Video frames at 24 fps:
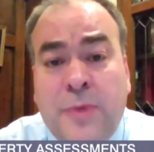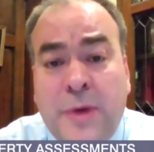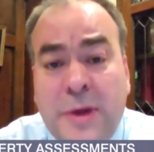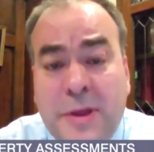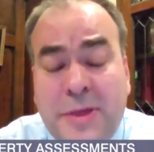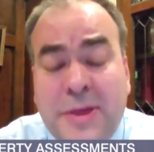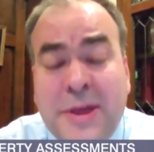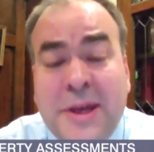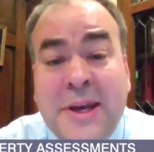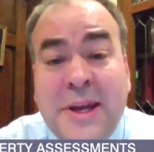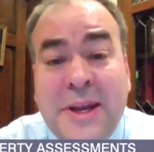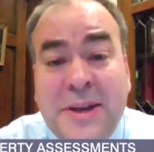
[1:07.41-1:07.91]

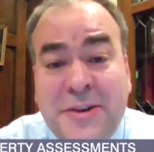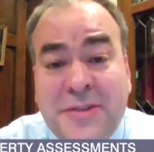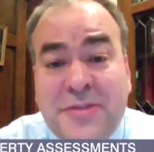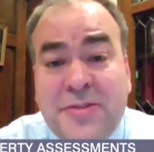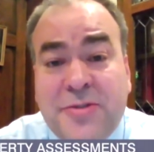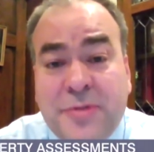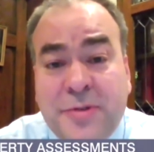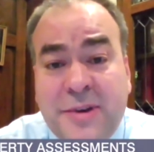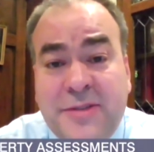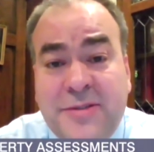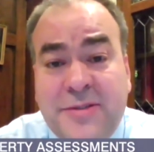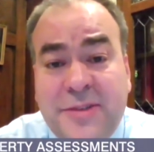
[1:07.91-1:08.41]
within
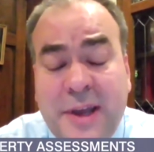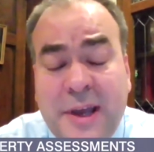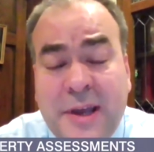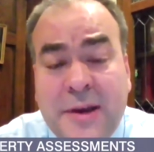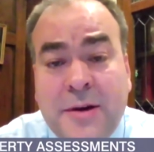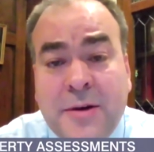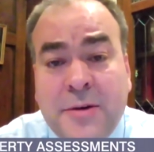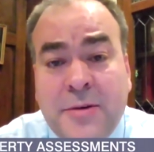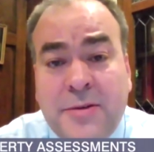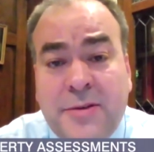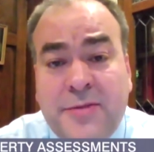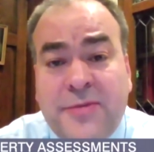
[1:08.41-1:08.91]
industry
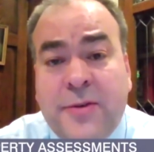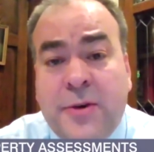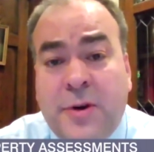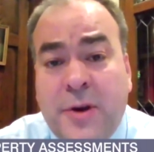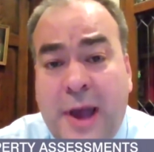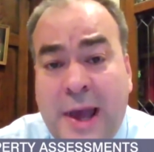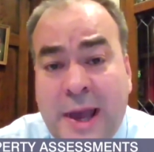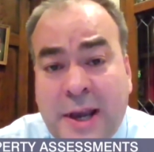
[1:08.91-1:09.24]
standards for